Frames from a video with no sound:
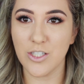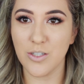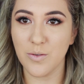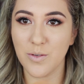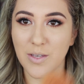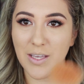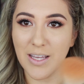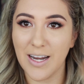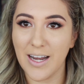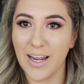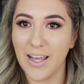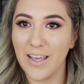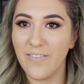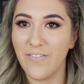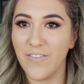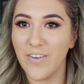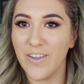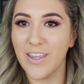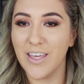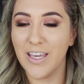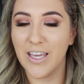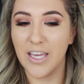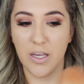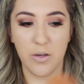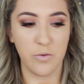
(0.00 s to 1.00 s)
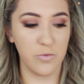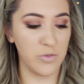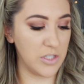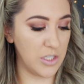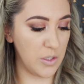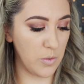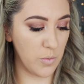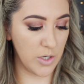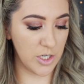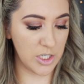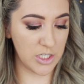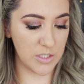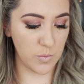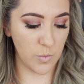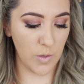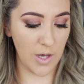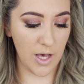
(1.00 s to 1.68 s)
doing, and I feel like it really works